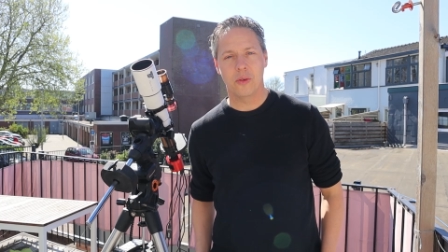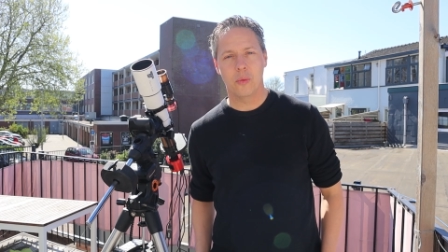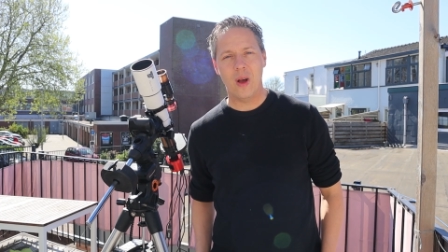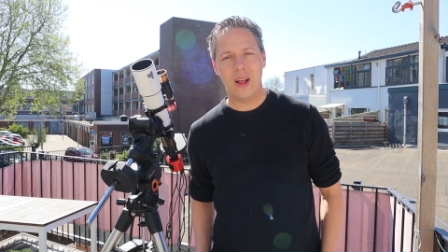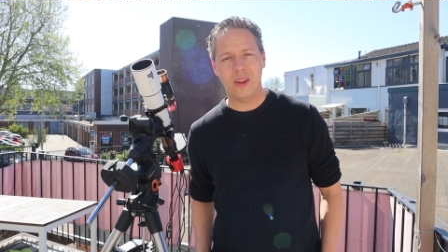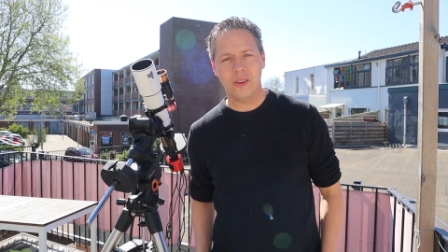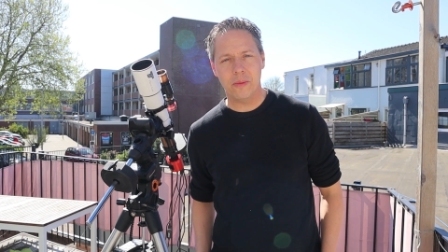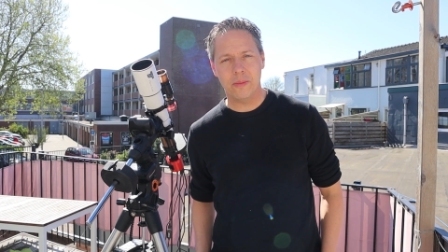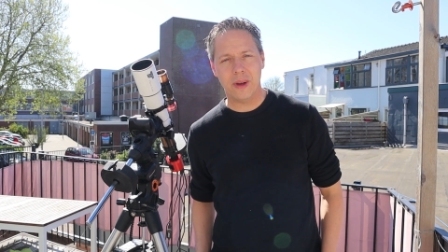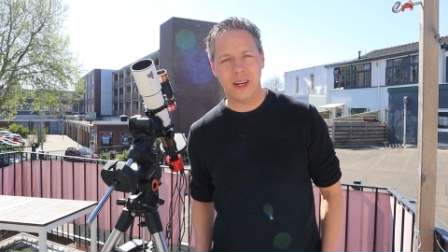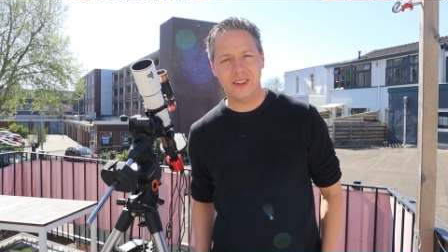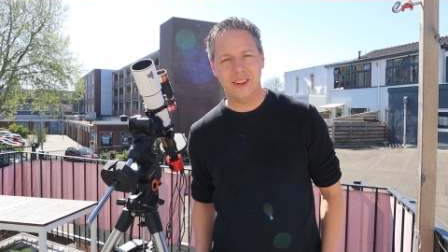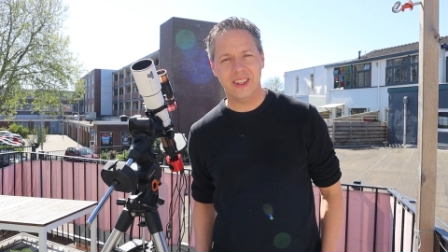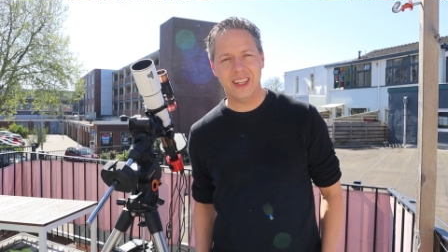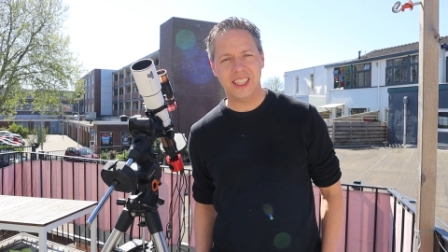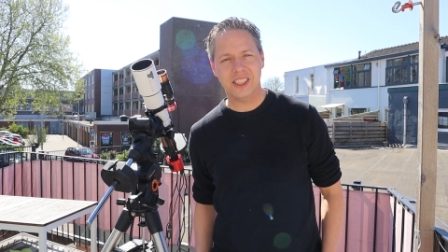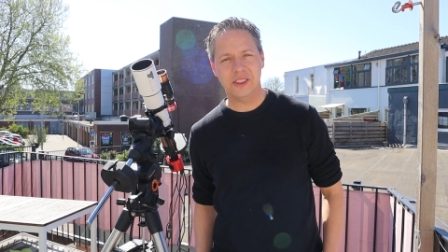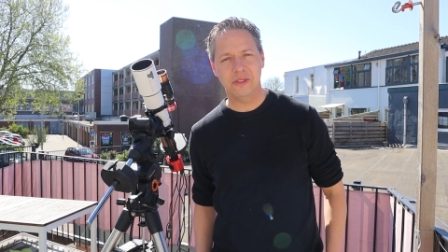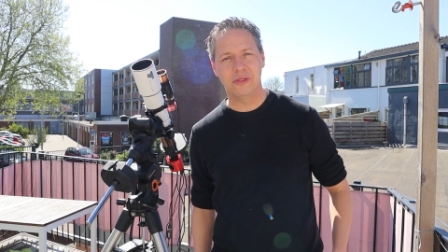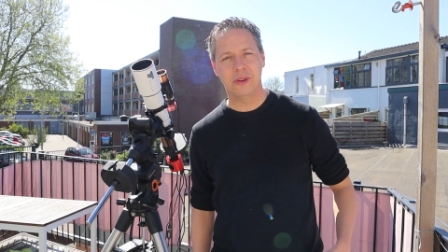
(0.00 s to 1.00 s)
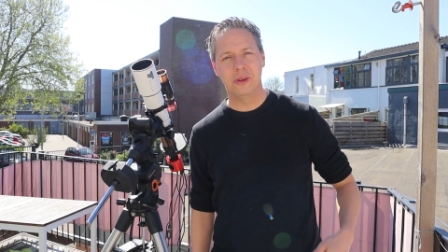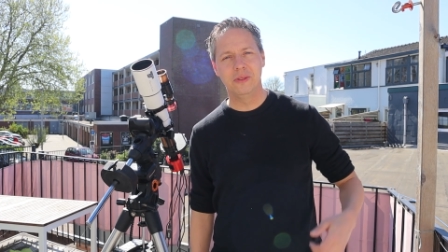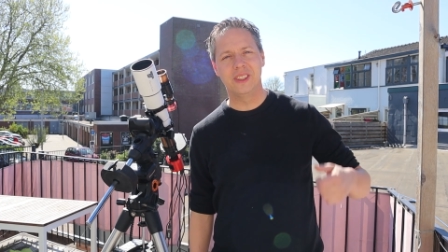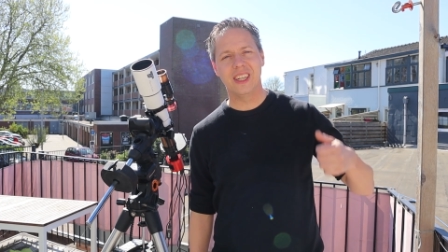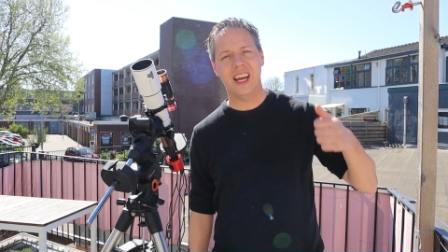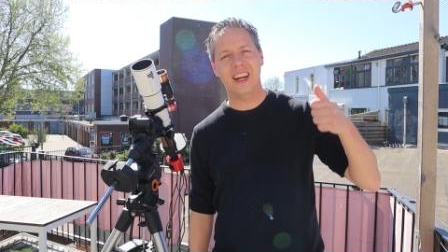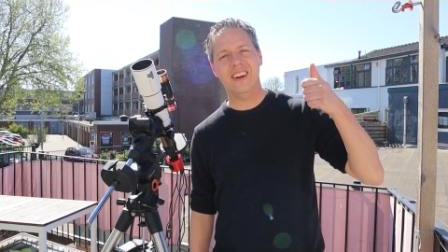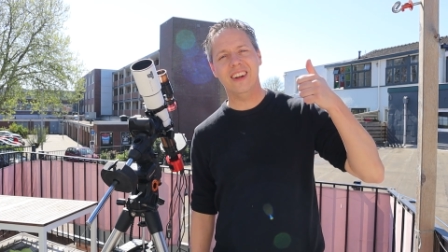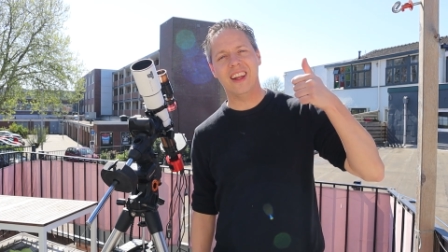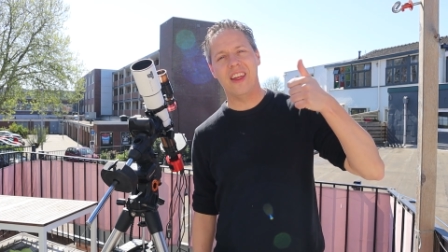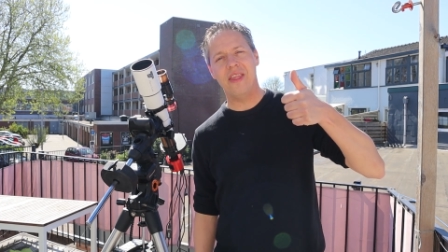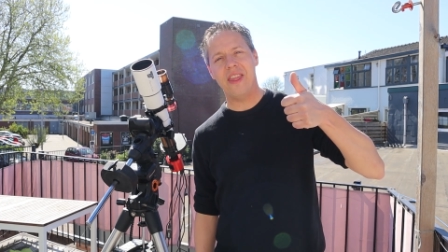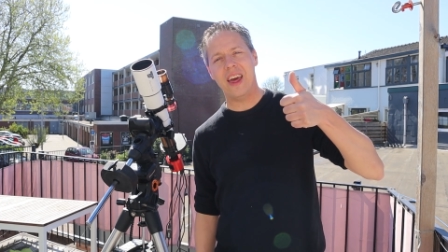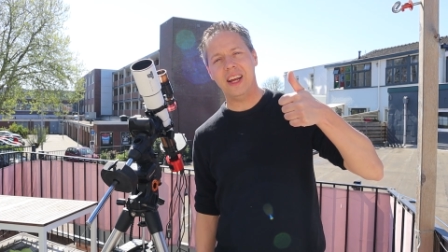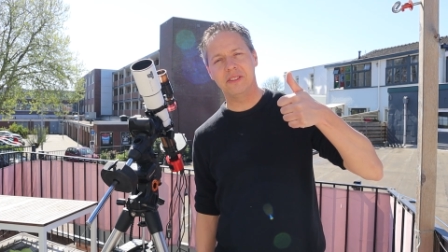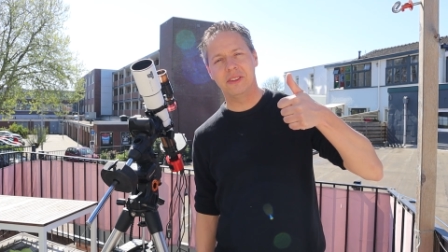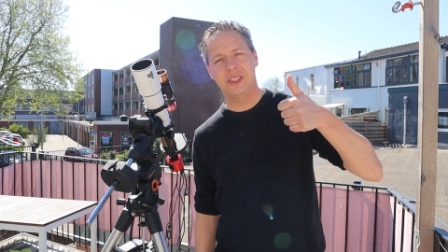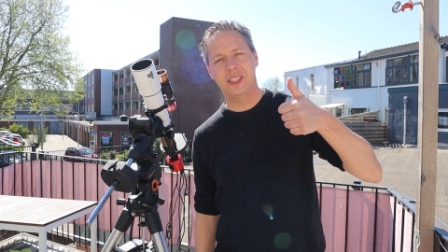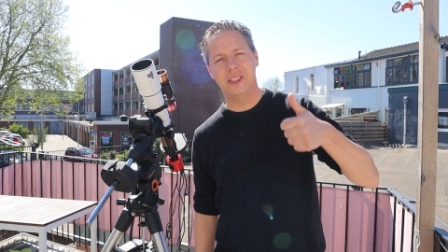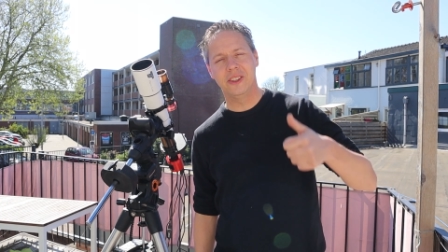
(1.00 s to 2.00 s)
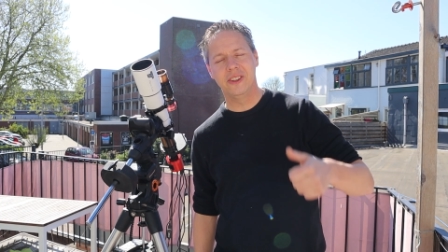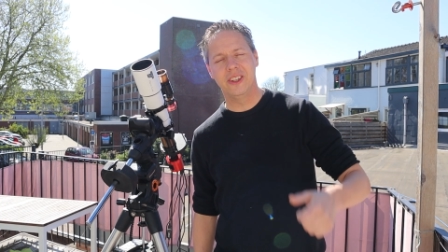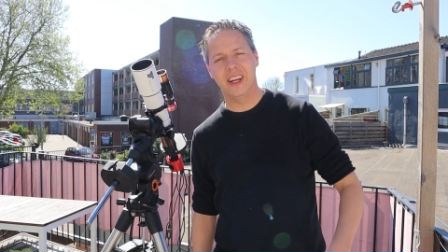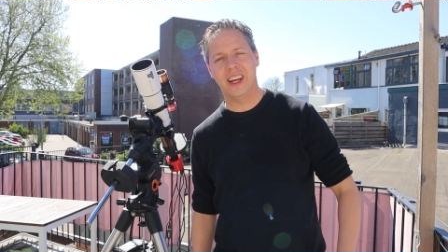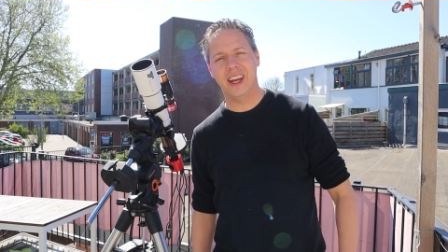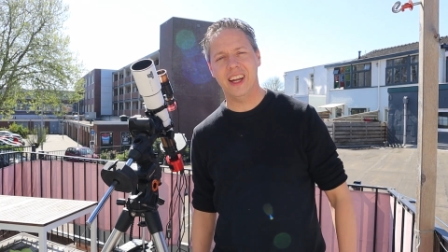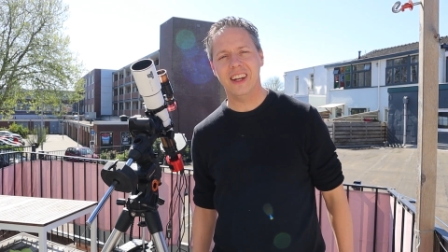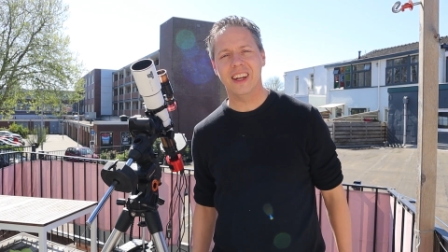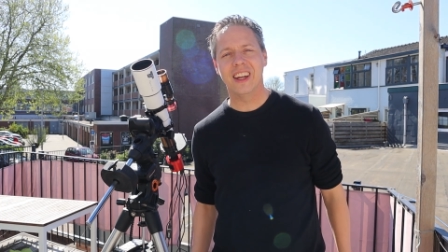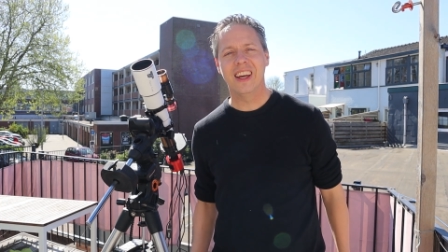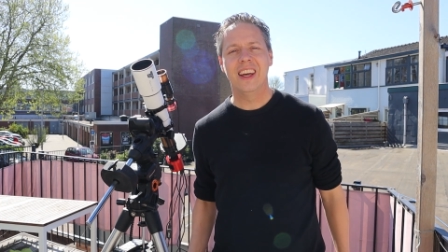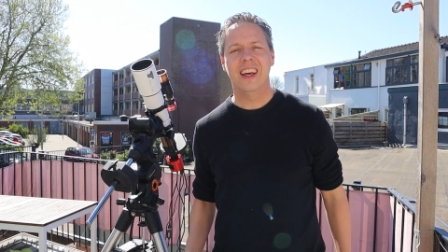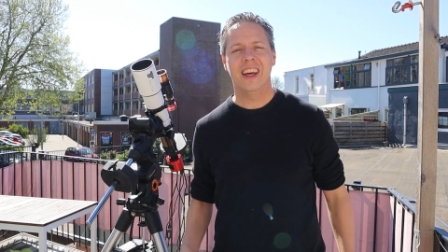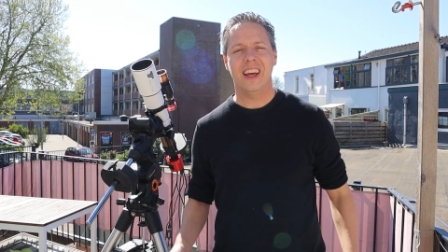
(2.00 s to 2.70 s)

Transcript: Welcome back to the AstroForum channel and thanks for tuning in.